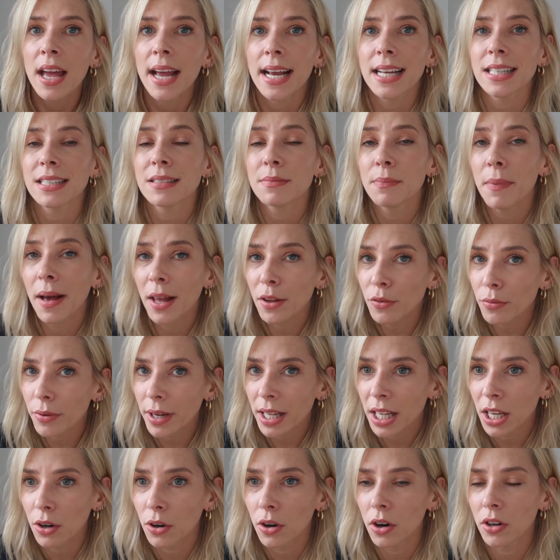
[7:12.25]
It smells
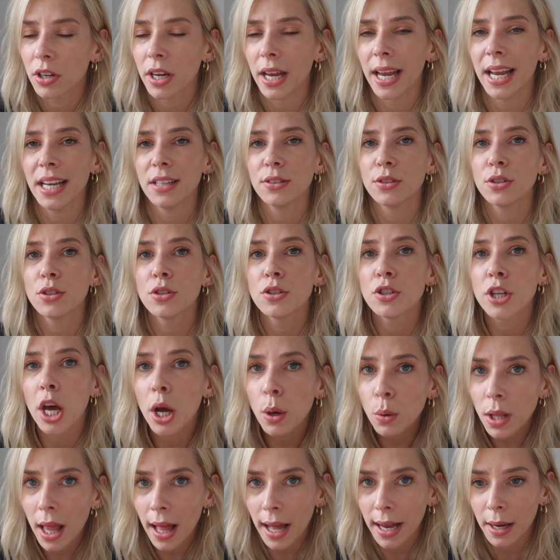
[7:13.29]
really good. It's
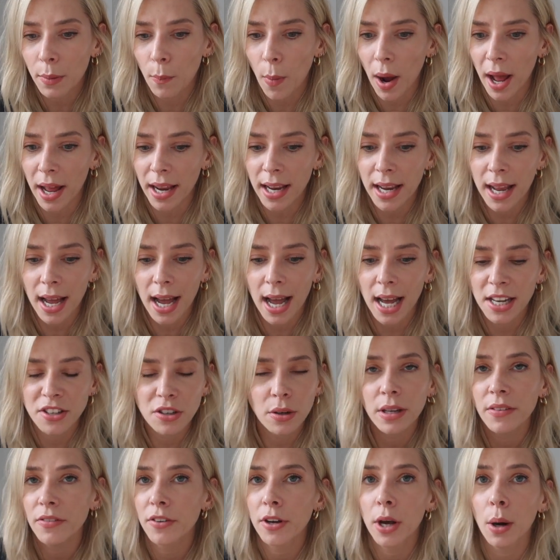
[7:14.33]
so lightweight, I
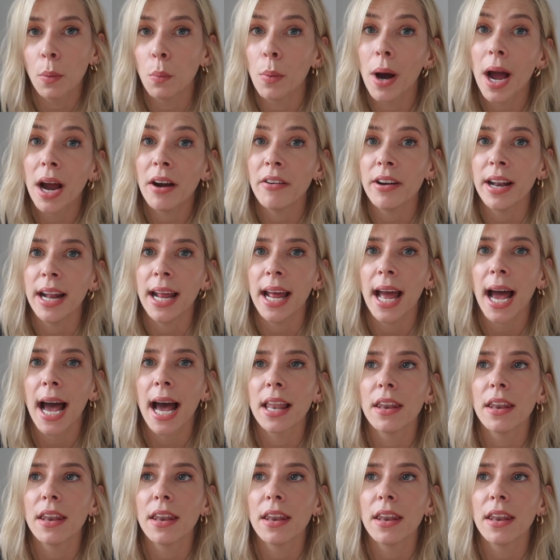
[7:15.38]
don't even know I'm wearing it.